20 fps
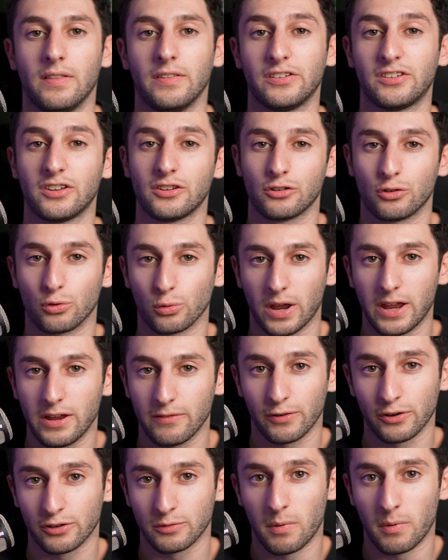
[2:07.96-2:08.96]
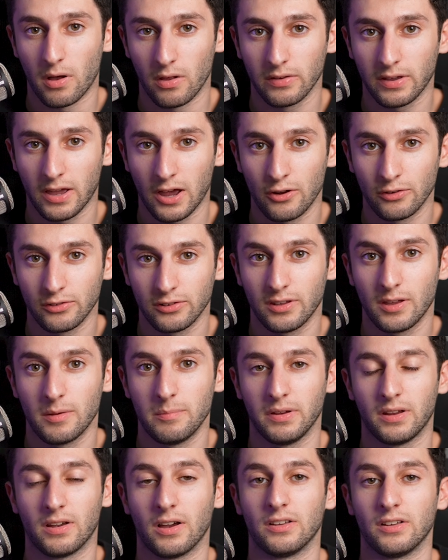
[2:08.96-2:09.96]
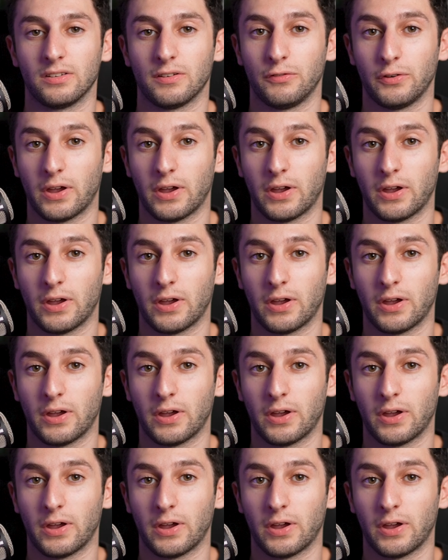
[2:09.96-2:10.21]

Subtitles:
This is great for small accounts because if